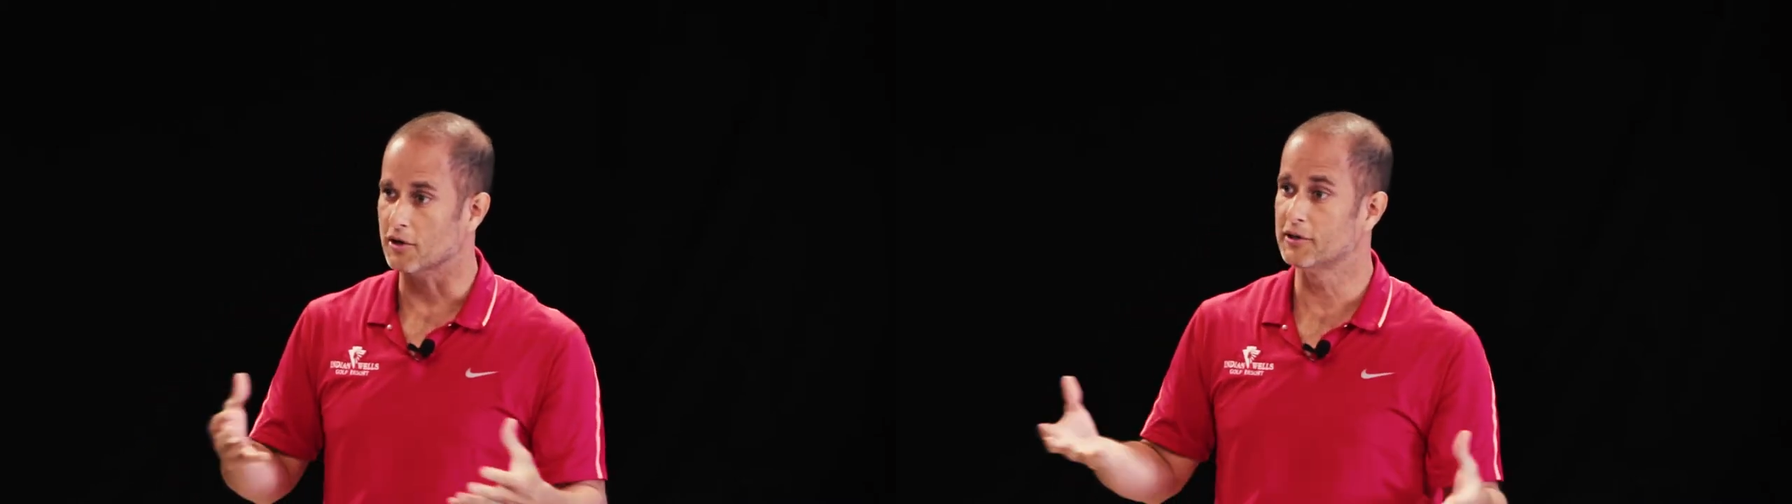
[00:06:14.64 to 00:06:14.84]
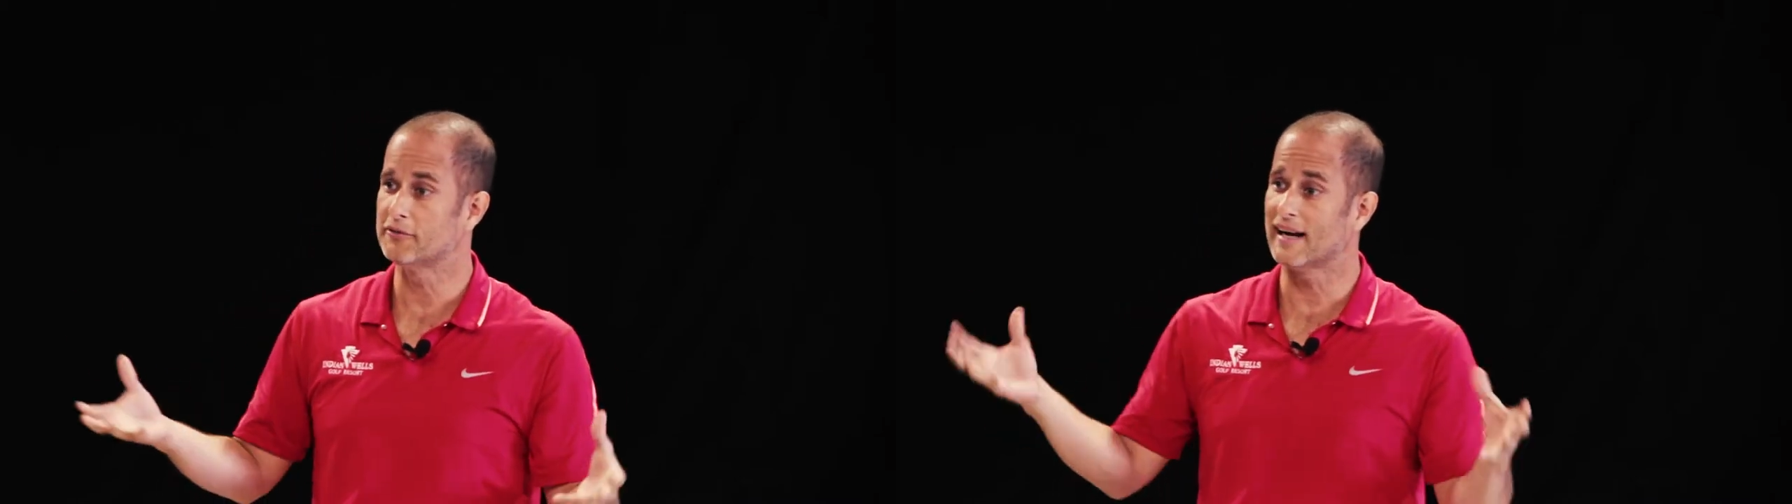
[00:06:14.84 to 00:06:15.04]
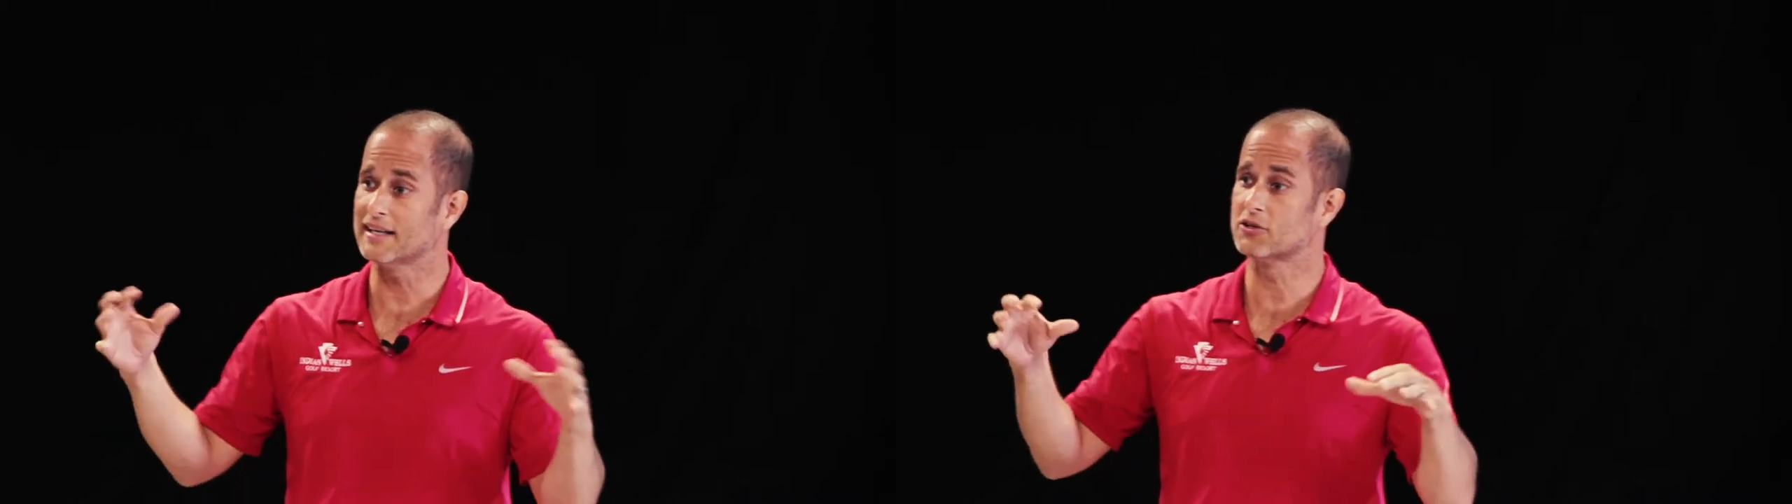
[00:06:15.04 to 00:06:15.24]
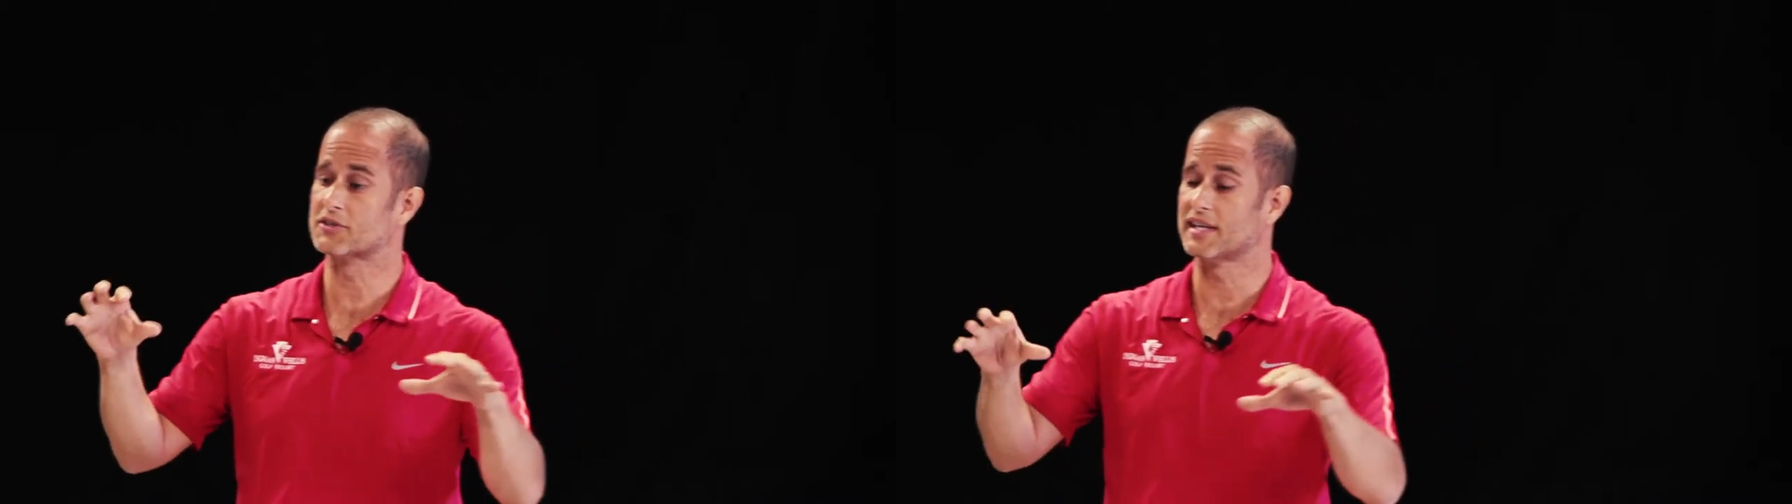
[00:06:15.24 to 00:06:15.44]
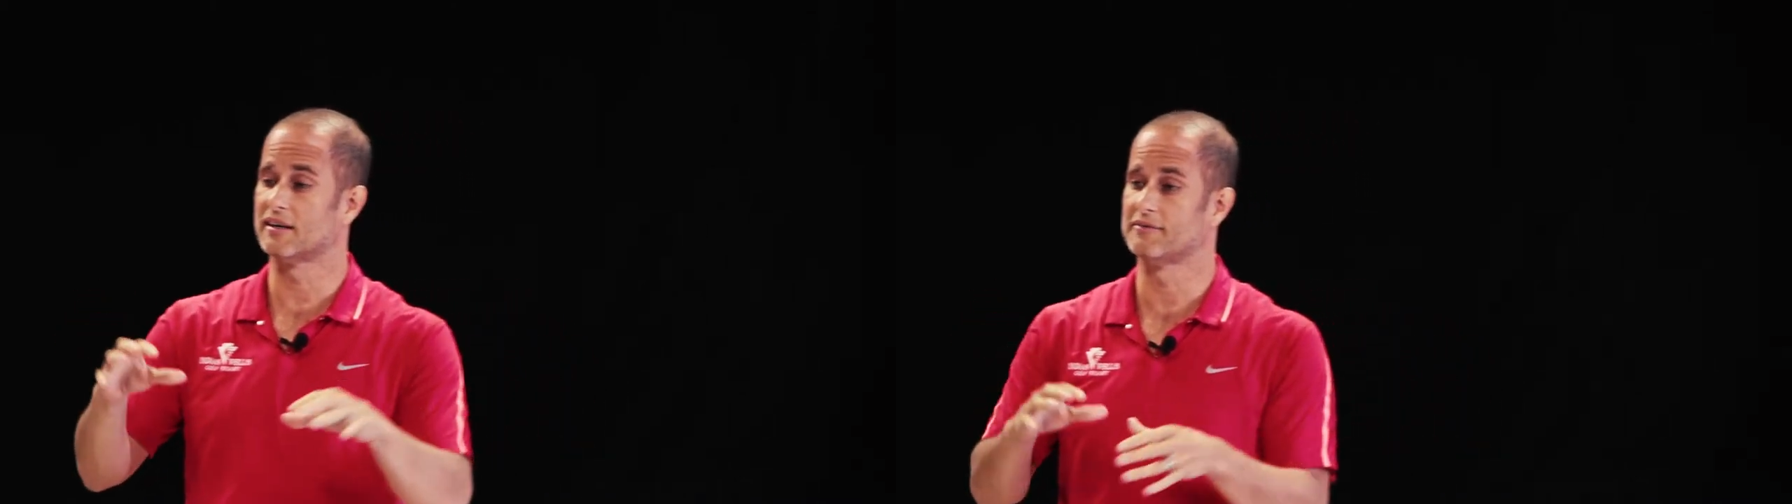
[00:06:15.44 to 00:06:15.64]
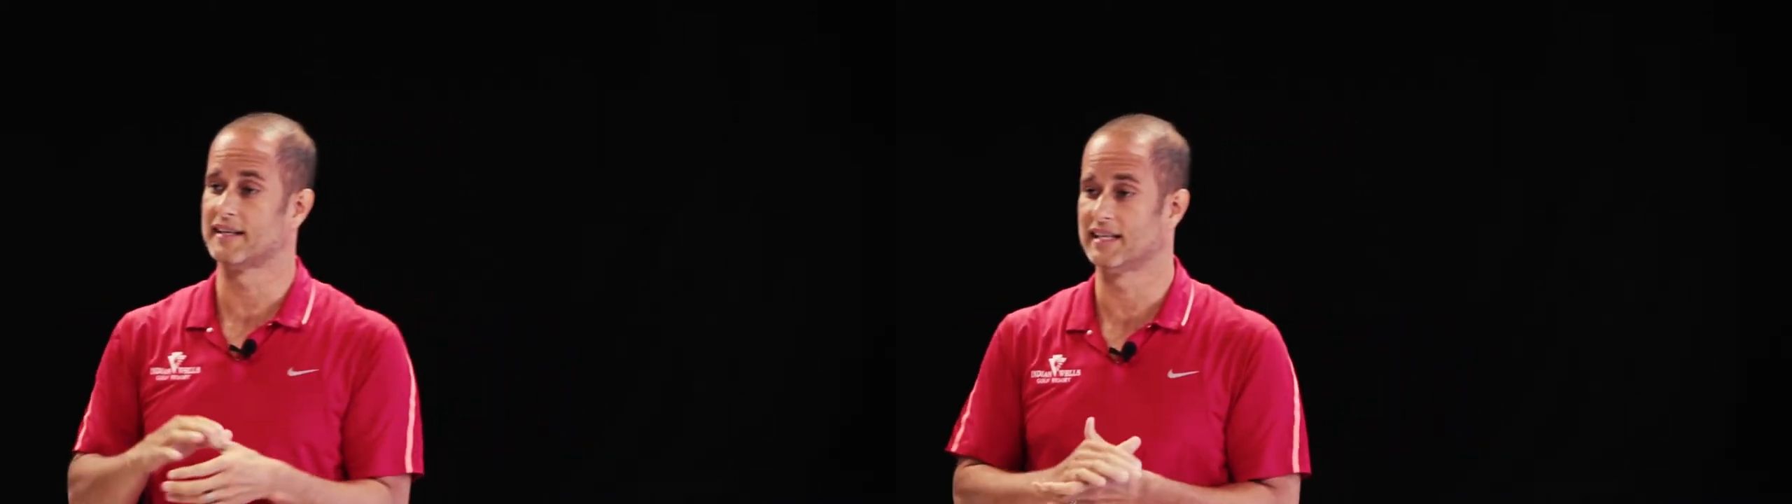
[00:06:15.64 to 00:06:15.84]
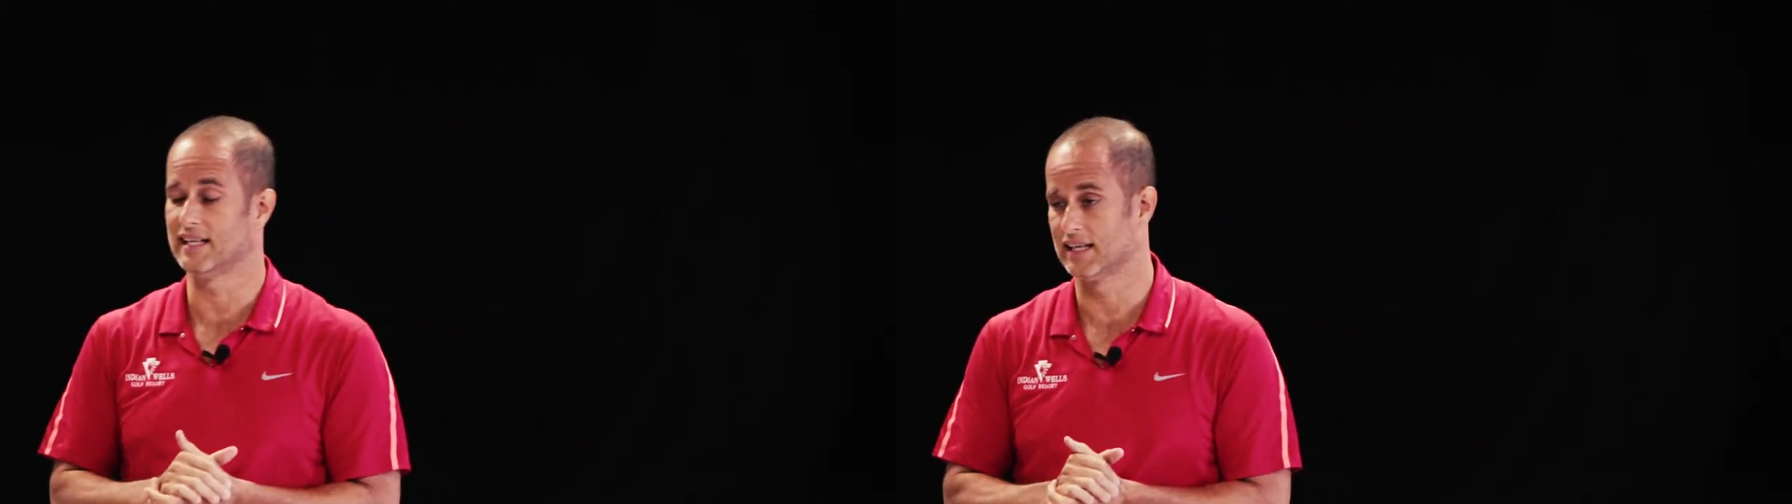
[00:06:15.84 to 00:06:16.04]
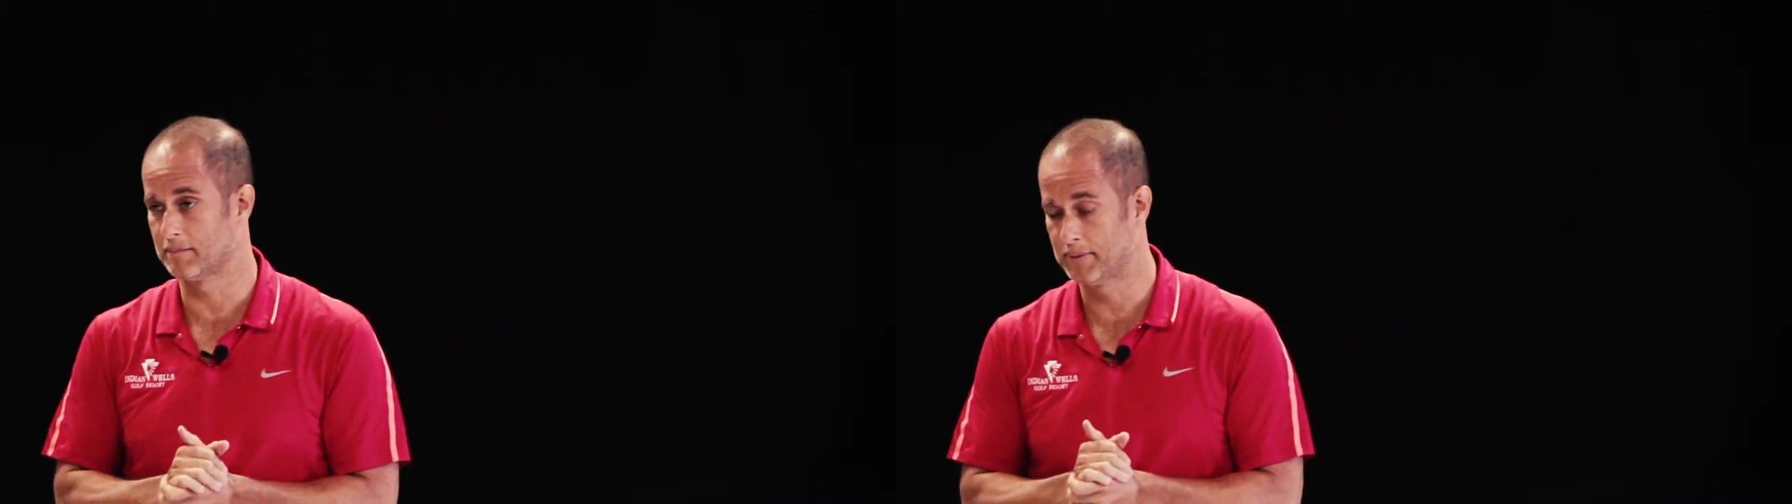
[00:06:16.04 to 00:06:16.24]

you find yourself in a